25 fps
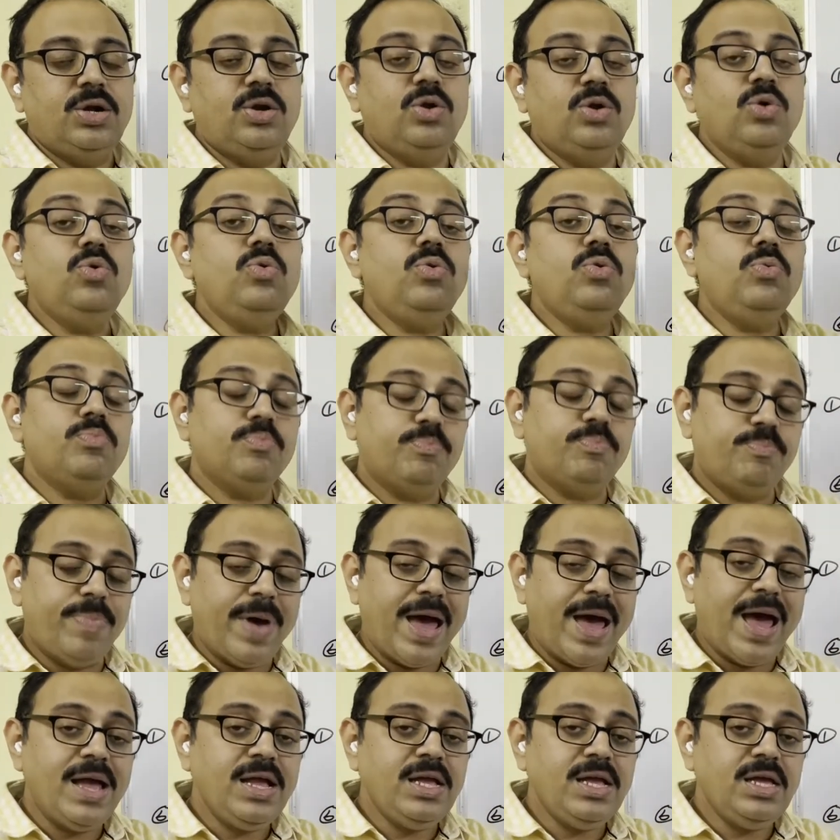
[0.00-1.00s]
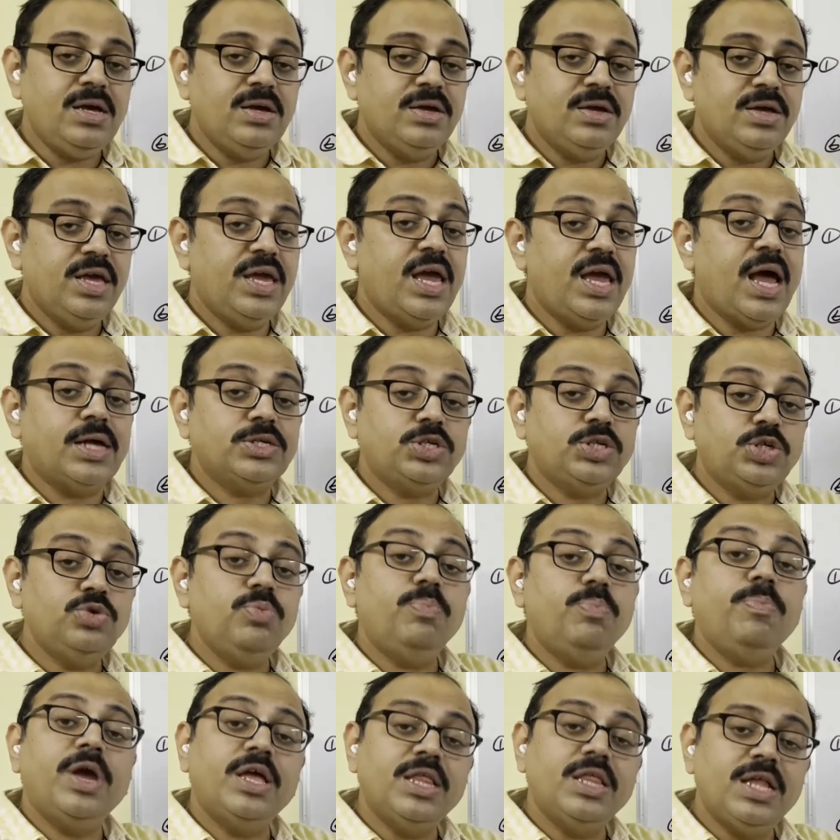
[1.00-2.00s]
To bank, he has
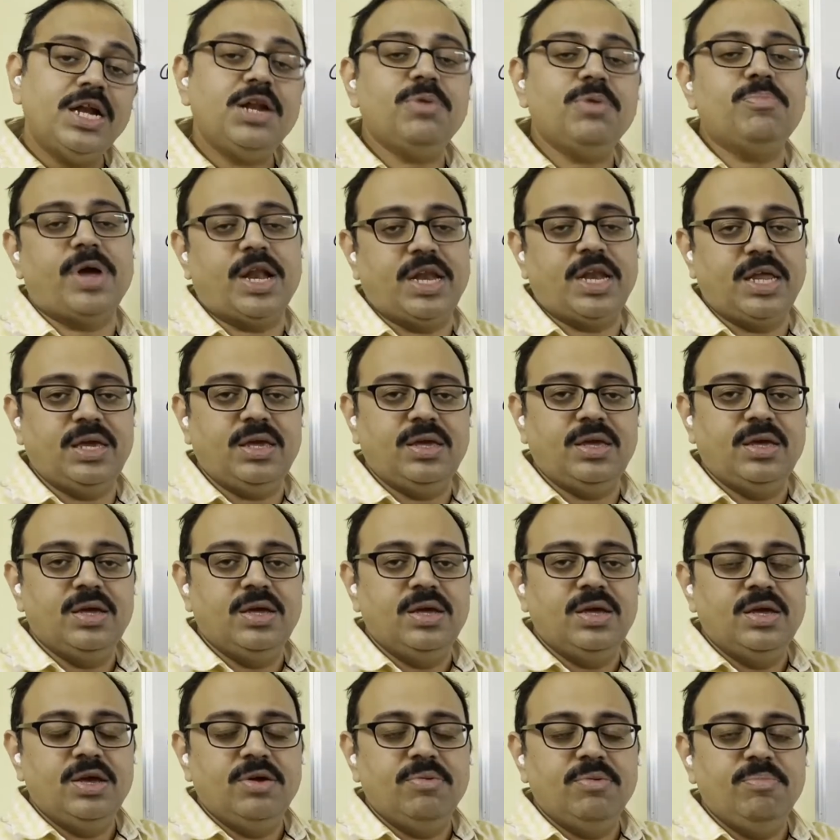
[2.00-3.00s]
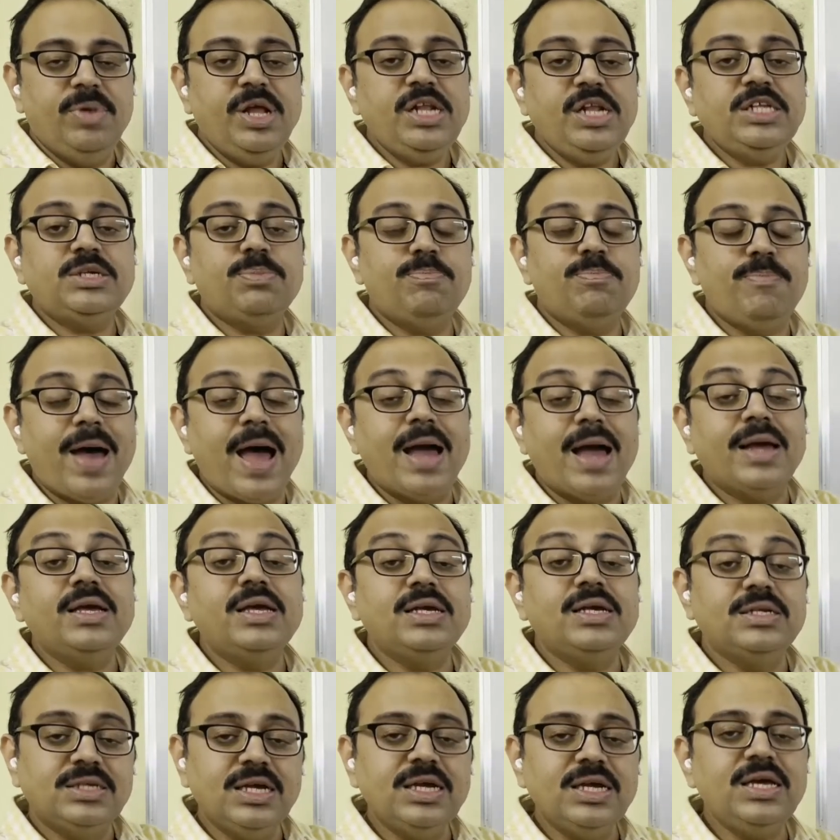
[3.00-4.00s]
to pay that money. Means
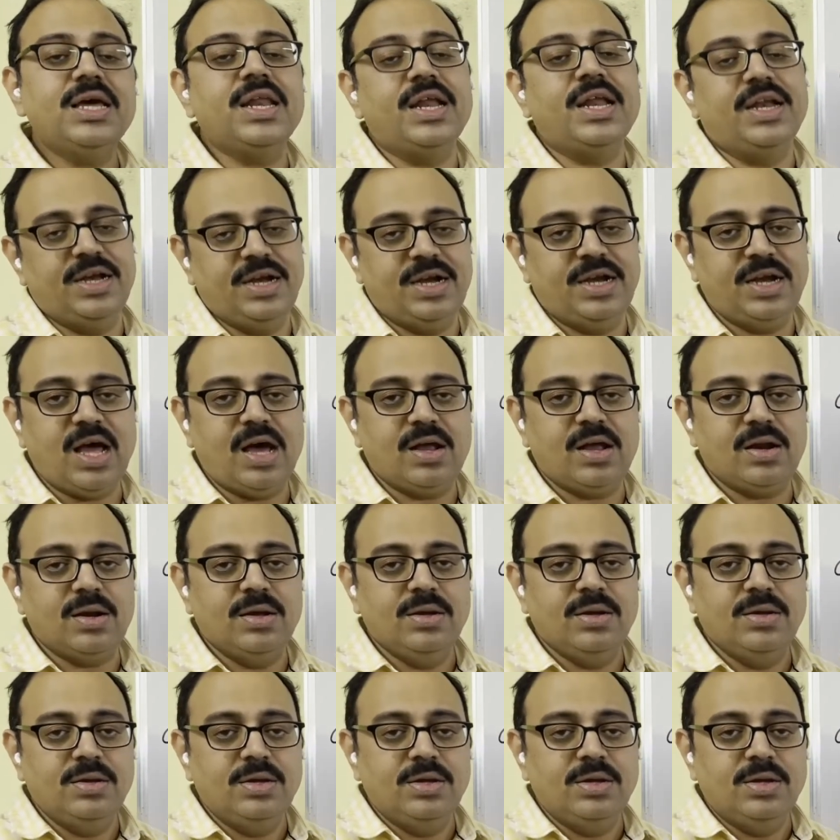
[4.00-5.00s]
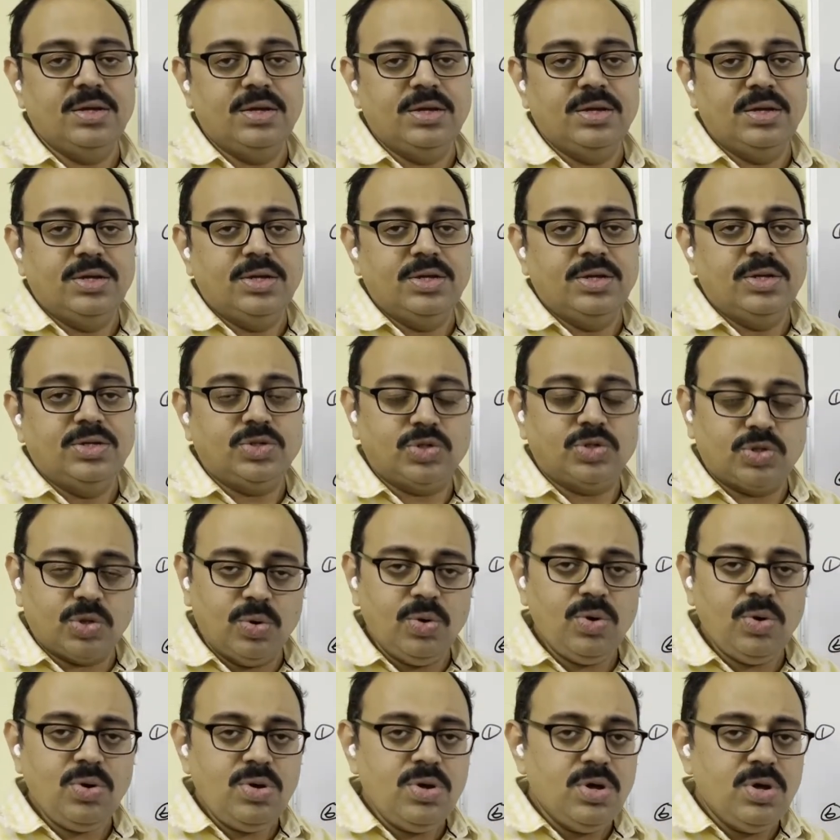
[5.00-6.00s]
bank is a creditor.
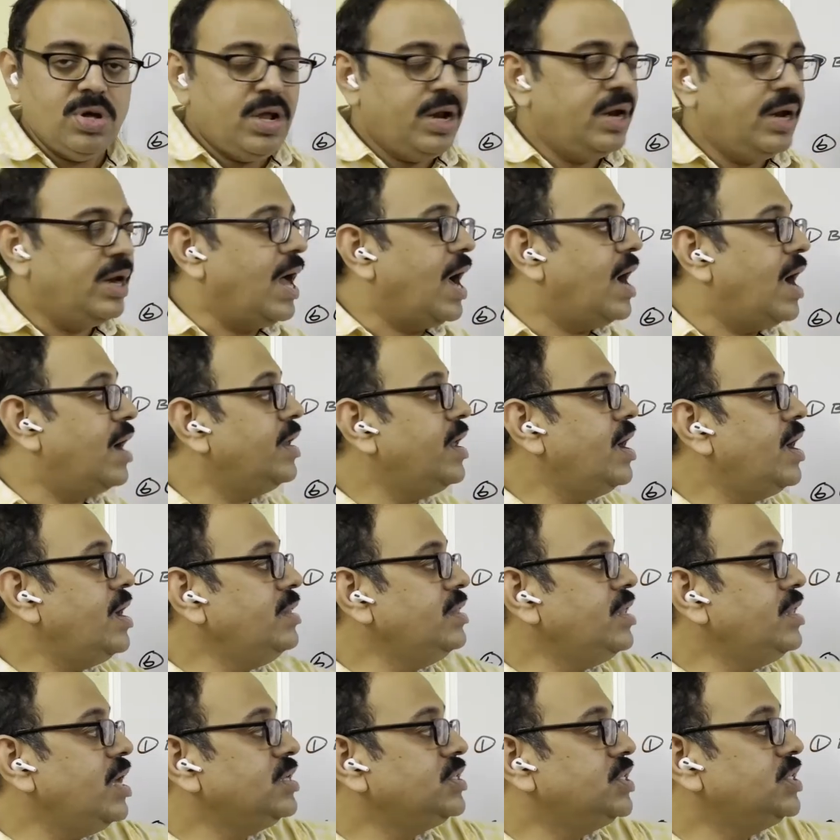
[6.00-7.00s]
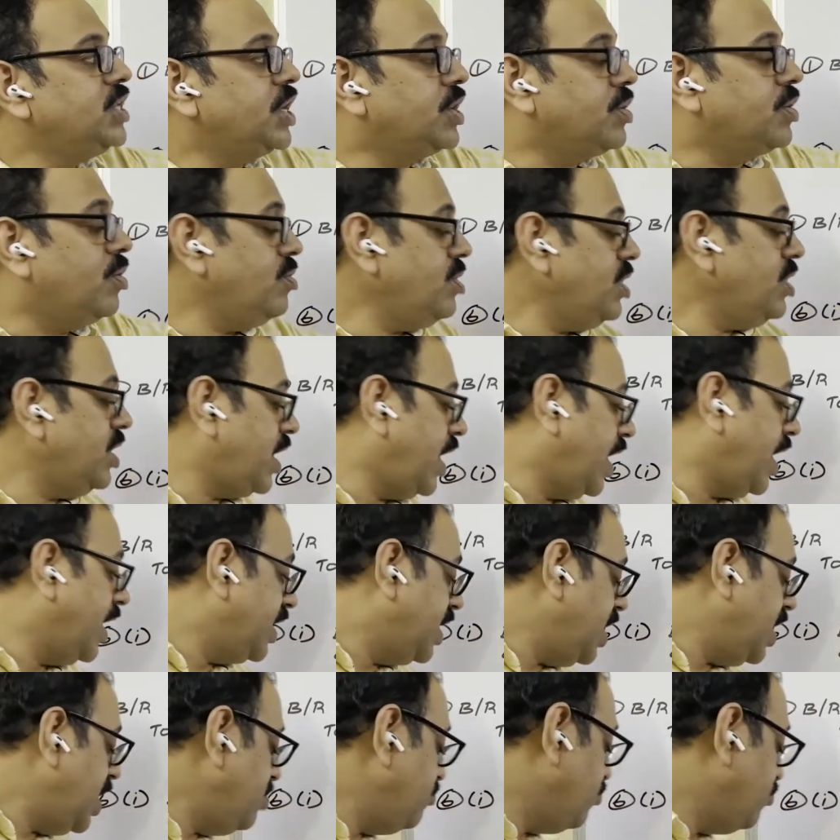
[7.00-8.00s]
So, Narayan Das account,
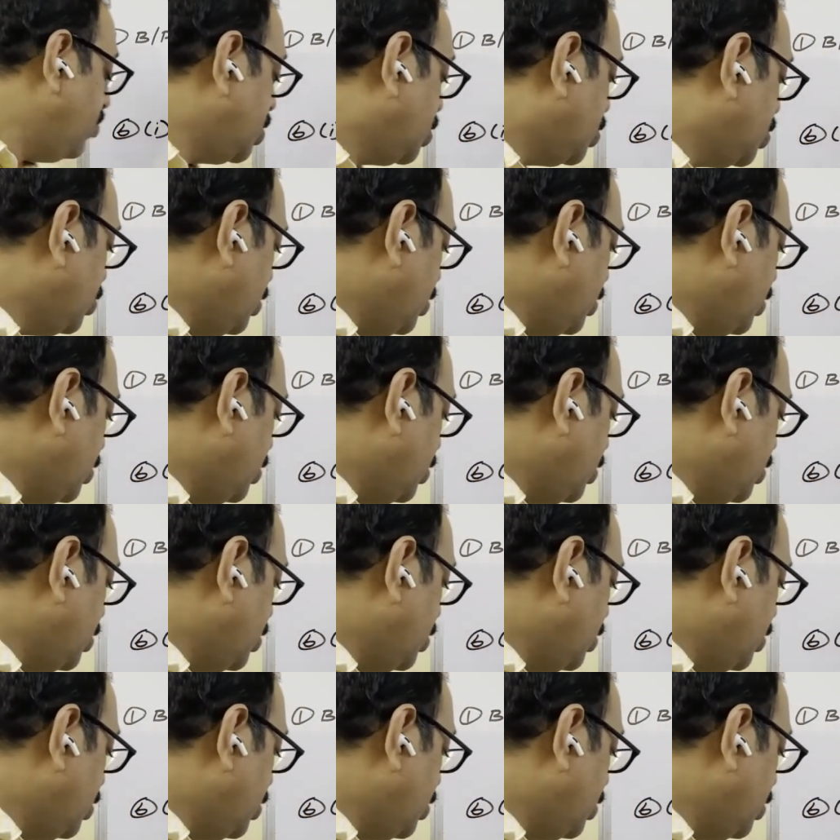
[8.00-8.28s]
again we